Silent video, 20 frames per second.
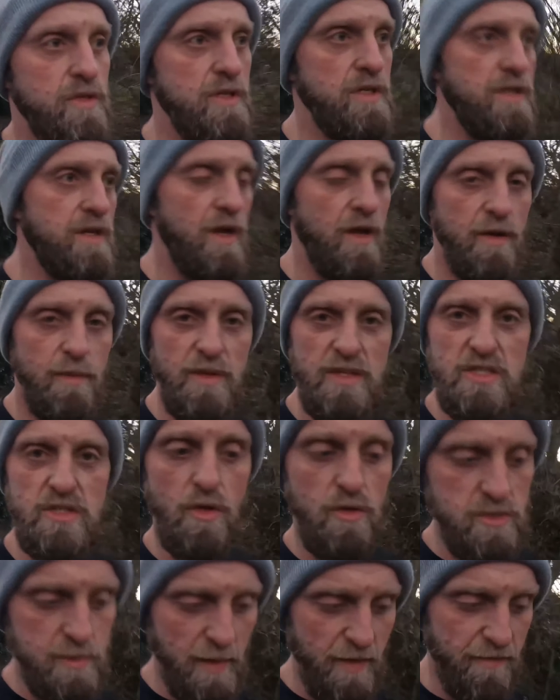the
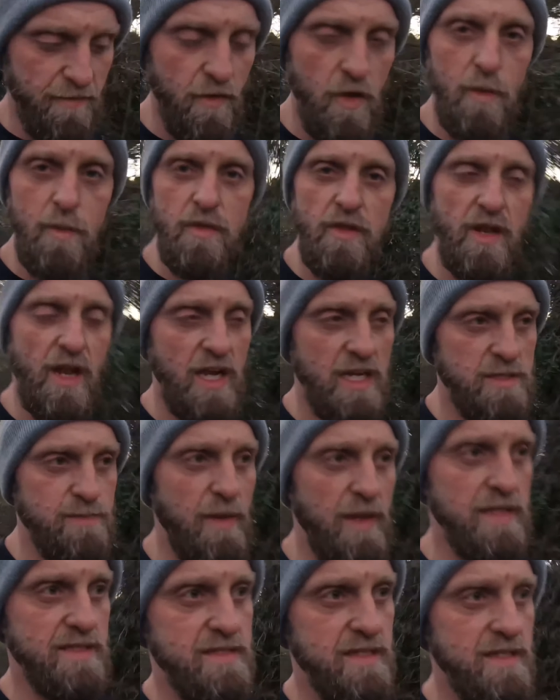midsole's a bit firmer than I
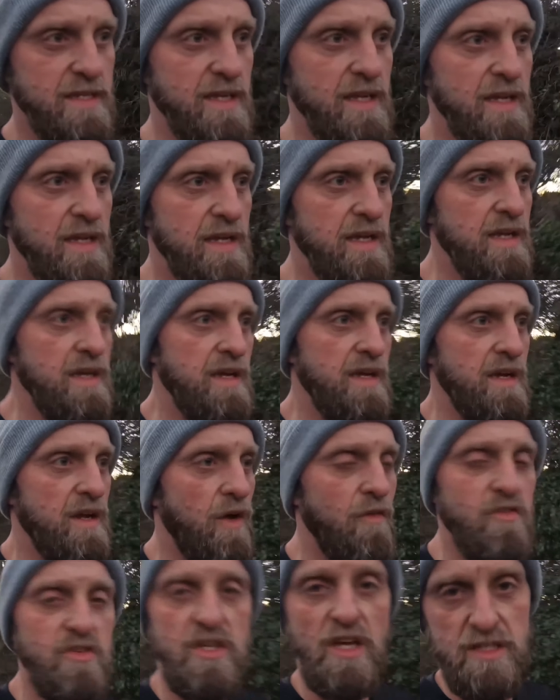expected.
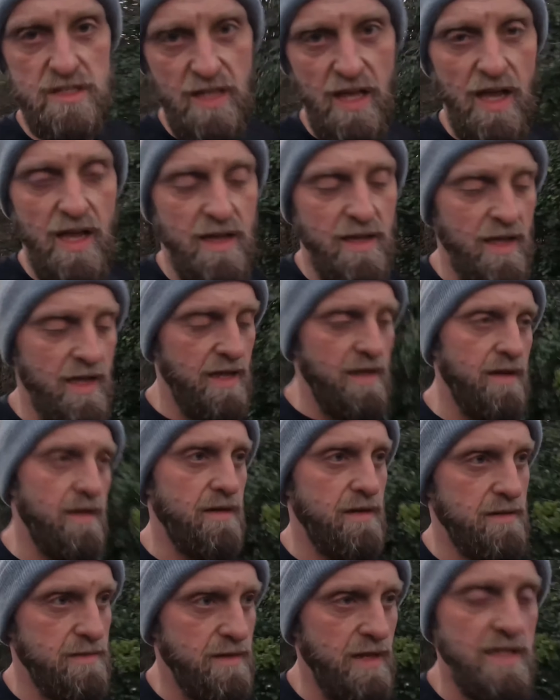Obviously
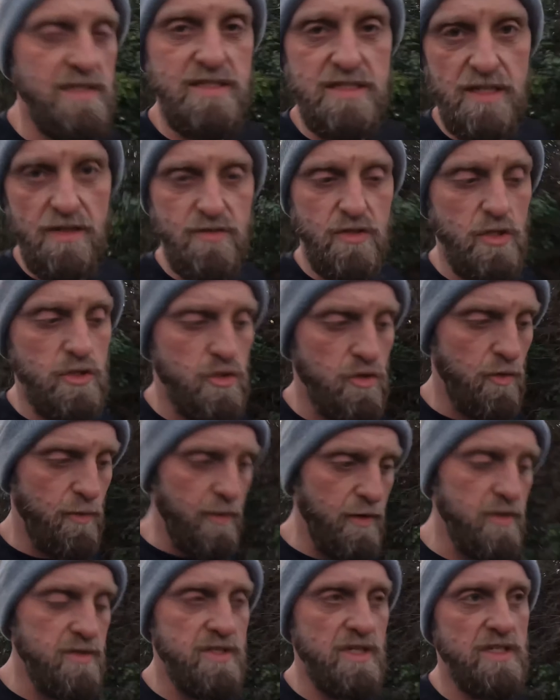that lends itself to the
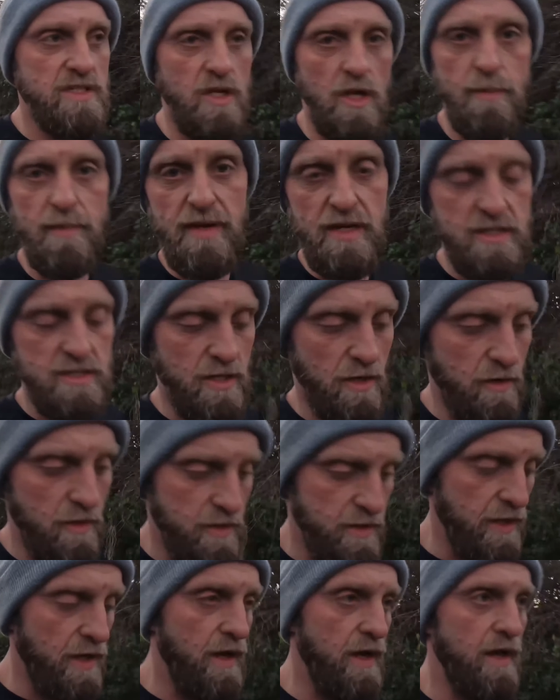durability. It's got a big
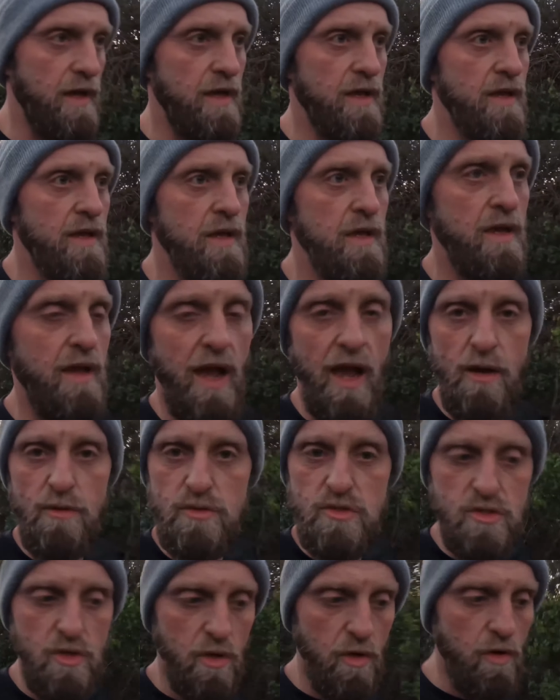solid
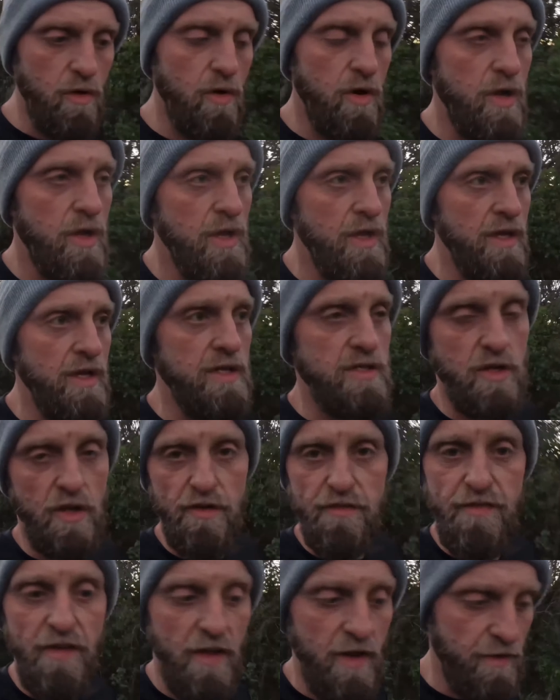outsole. It's
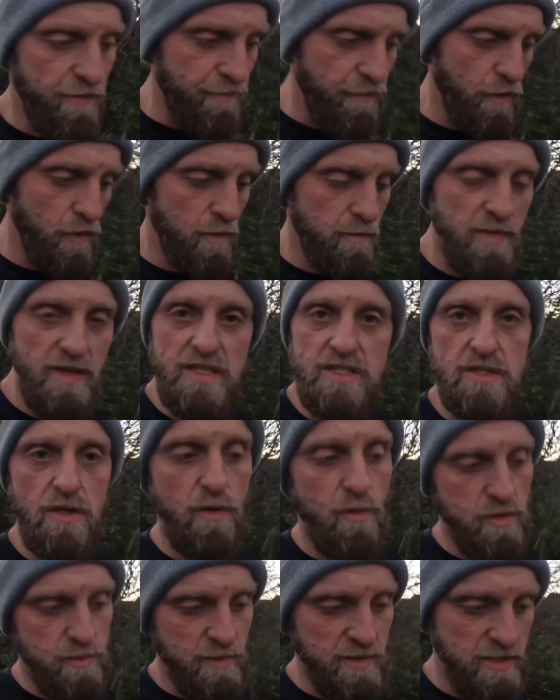got a fairly firm
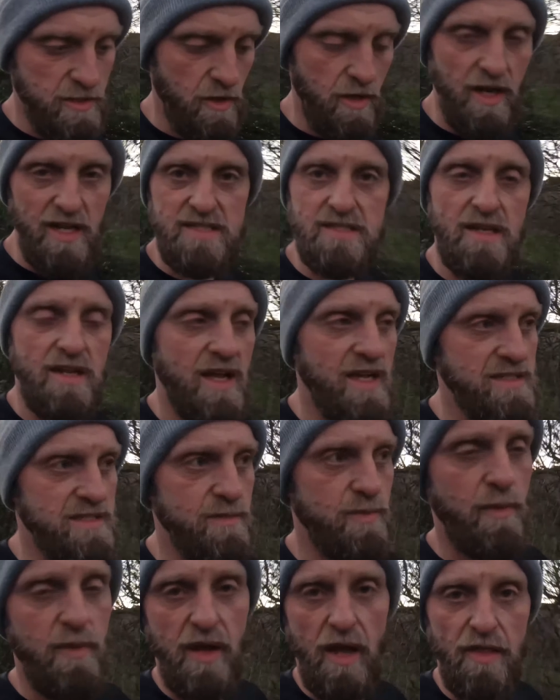midsole, which means it's going to last and last.
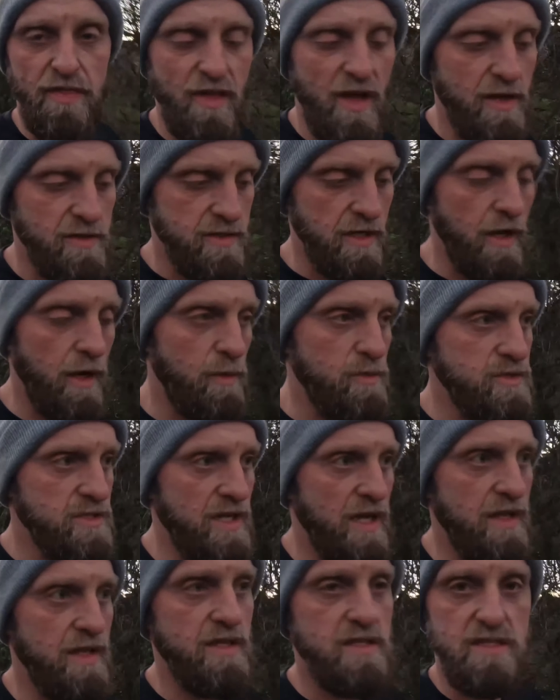I'll probably get 1,000 kilometers
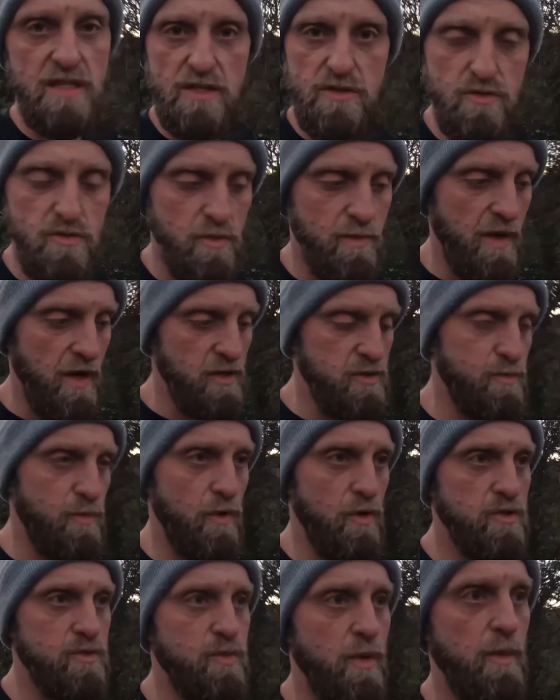out of this, 600 miles
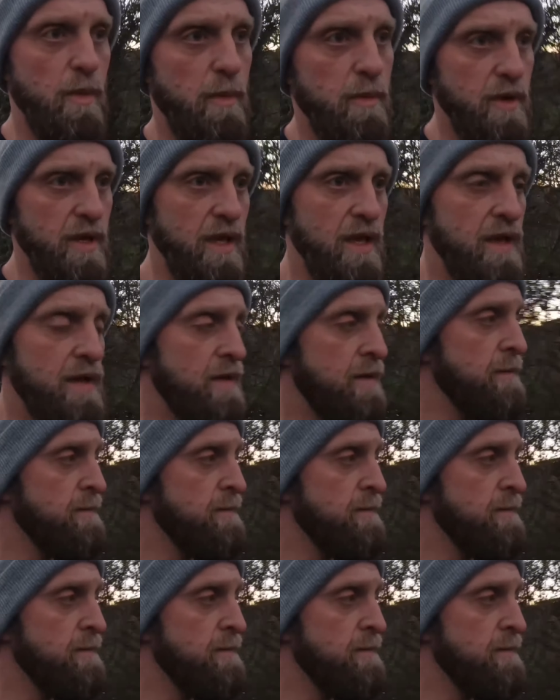plus probably.